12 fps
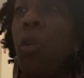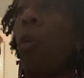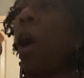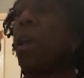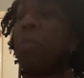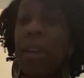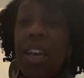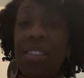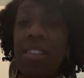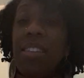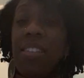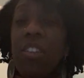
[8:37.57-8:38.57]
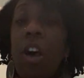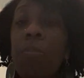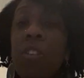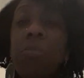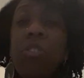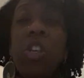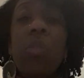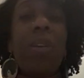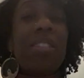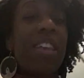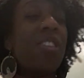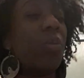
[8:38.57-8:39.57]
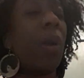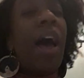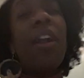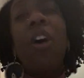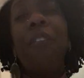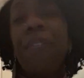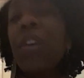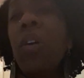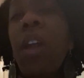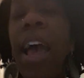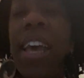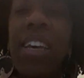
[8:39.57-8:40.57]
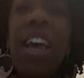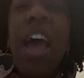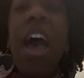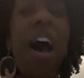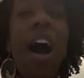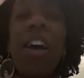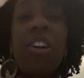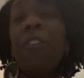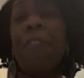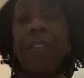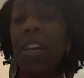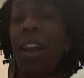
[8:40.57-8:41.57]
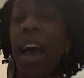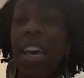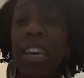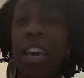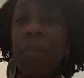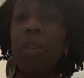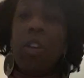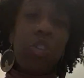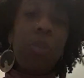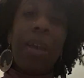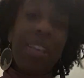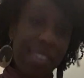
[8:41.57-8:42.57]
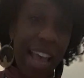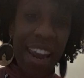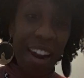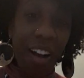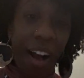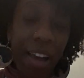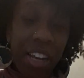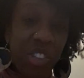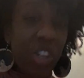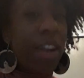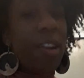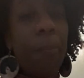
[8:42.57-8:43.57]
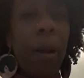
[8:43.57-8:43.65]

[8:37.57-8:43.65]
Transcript: white person comes up to you and says, well, I don't feel like you should be saying that kind of shit, and it